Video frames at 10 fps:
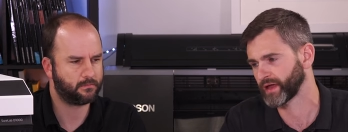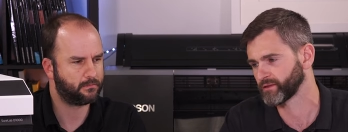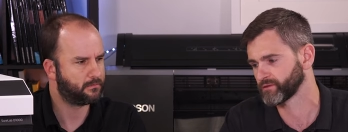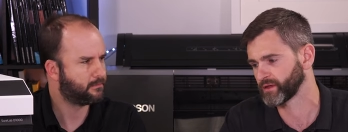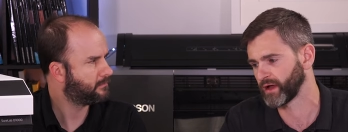
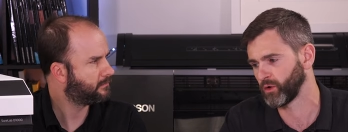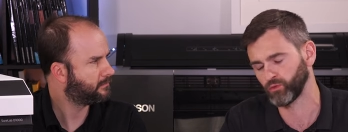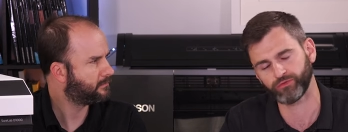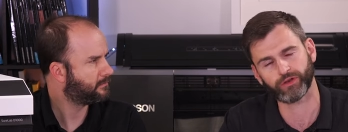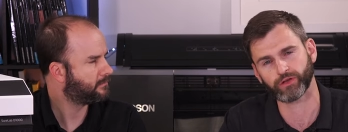Speaker 1: that uh,
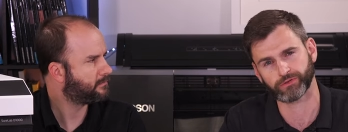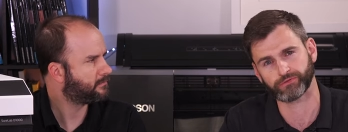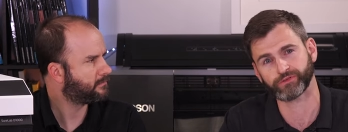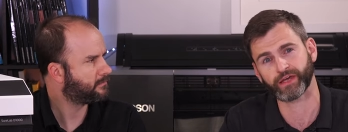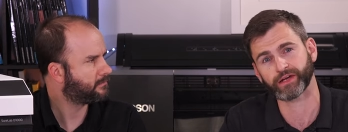auto nozzle
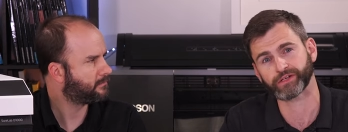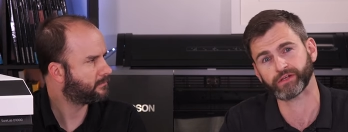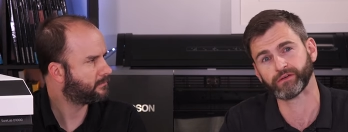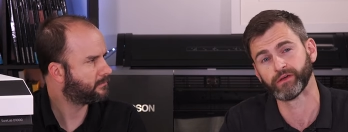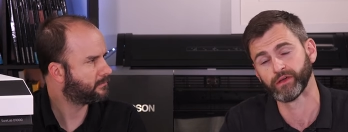
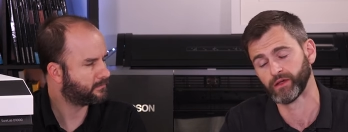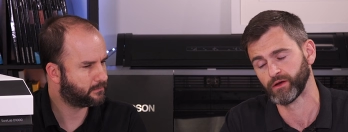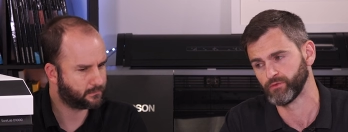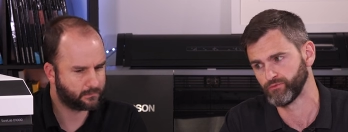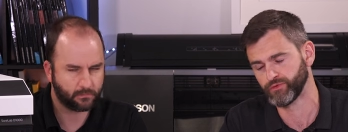detection
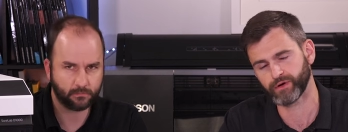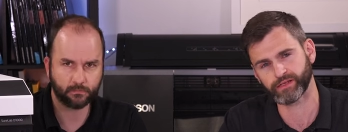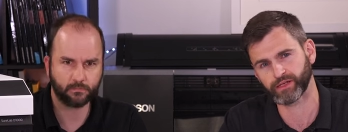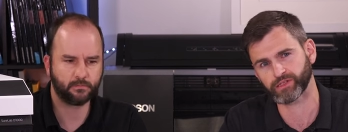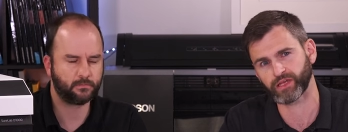really
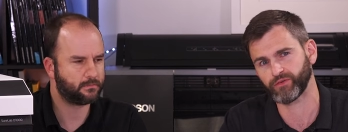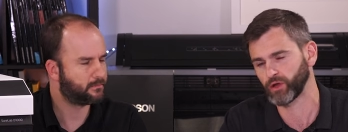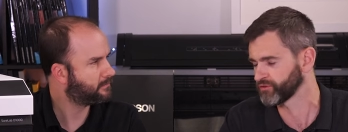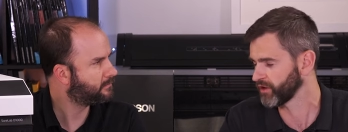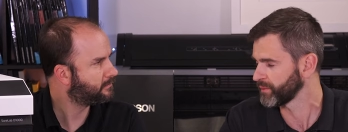does save a
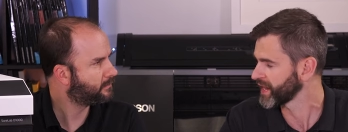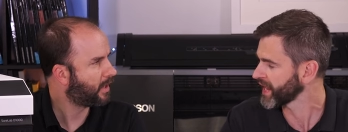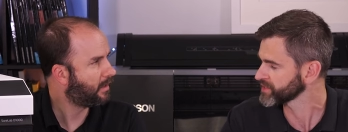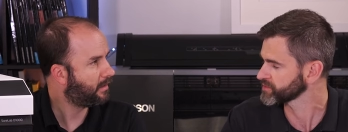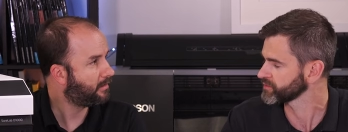lot of time and
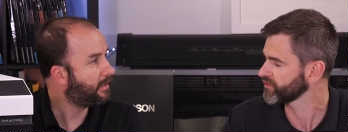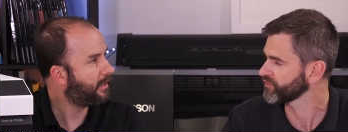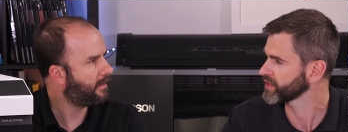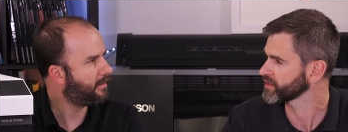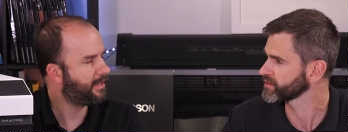hassle.
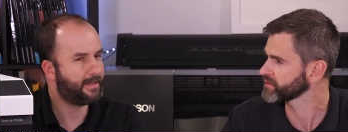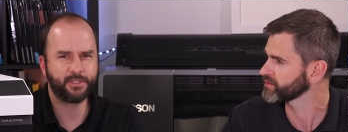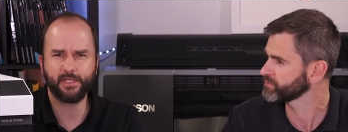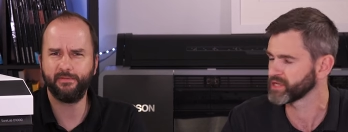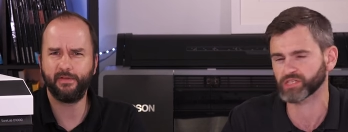Yeah, I think.
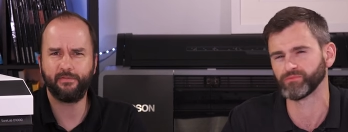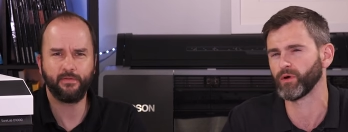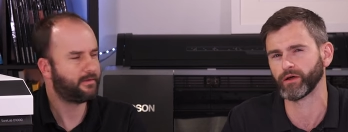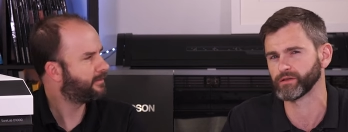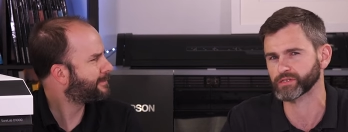absolutely peace of
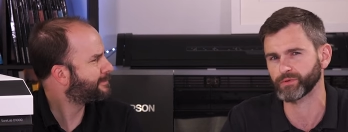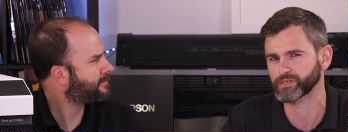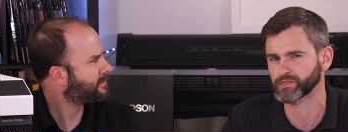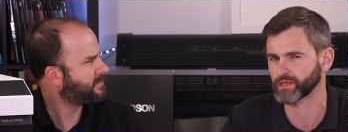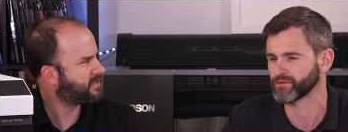mind as
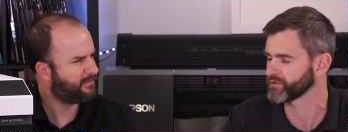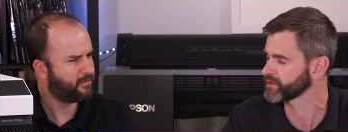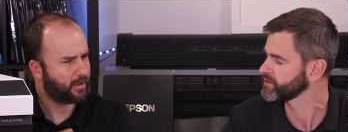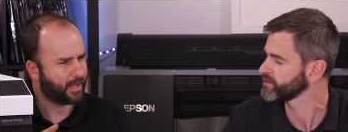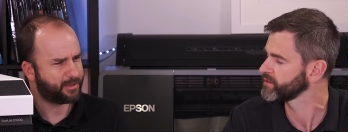much as
Speaker 2: anything. They've
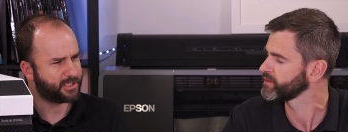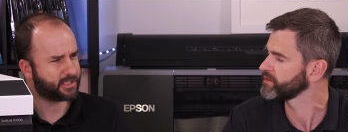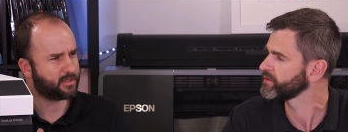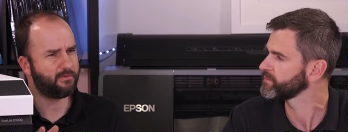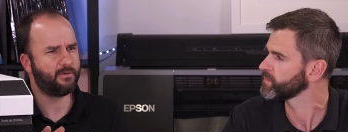even got that piece of
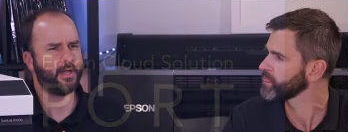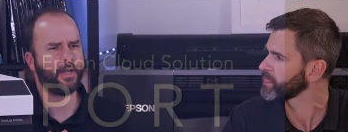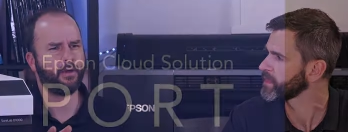software